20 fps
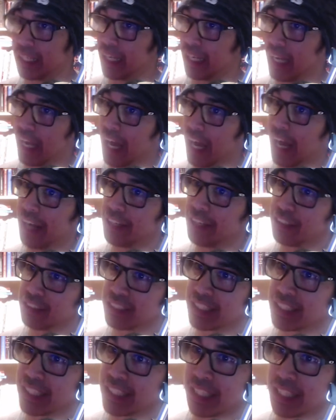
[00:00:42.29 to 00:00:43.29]
You're
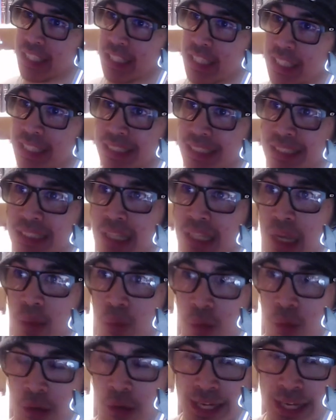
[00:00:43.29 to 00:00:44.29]
seeing this
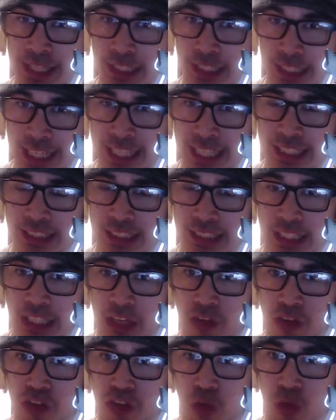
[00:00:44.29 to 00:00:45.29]
pretty late
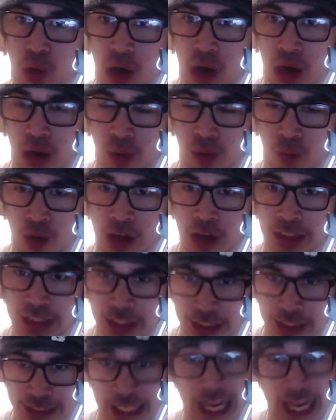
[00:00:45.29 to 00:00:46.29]
if you are watching
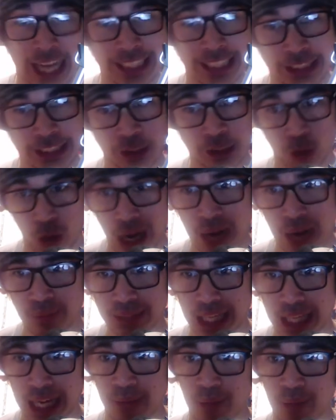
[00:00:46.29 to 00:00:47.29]
this as it drops.
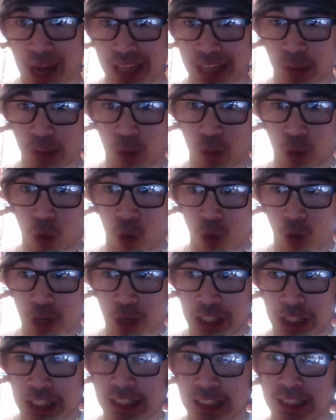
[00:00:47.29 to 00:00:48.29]
I'm actually
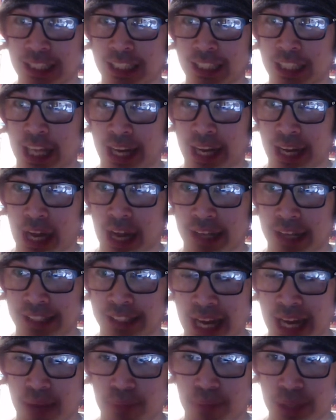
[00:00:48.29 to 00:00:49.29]
recording this at like
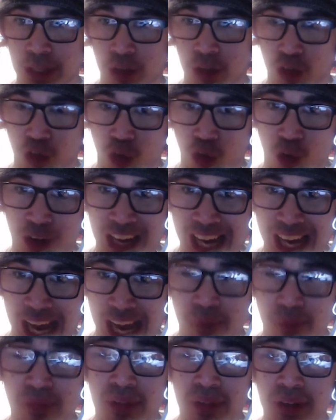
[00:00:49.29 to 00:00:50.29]
damn near 4
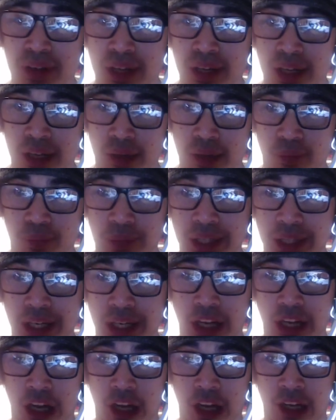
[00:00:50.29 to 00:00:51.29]
a.m.
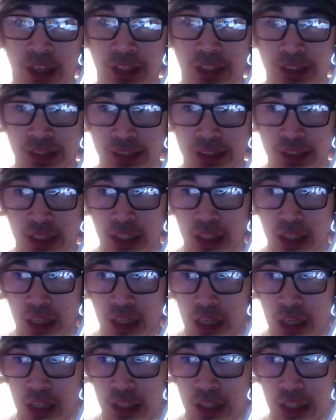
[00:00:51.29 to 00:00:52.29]
because
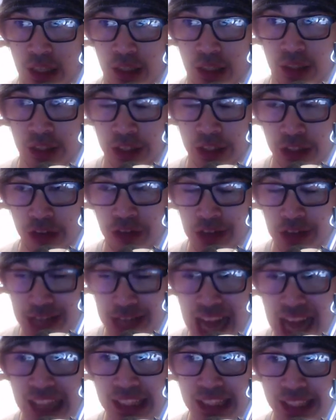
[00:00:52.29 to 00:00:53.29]
the
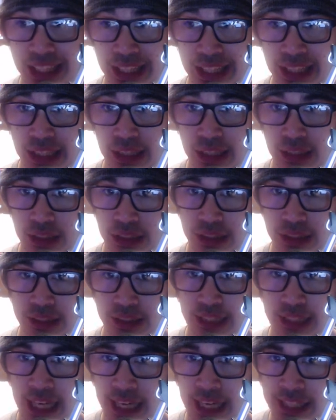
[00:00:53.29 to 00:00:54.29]
finale,
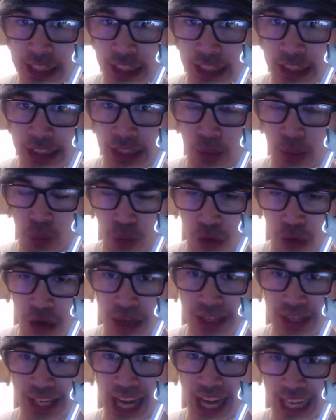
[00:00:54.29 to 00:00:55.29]
technically the
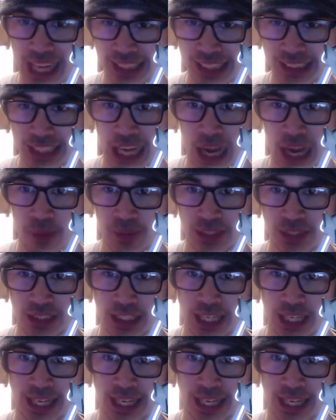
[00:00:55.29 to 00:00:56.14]
broadcast time is like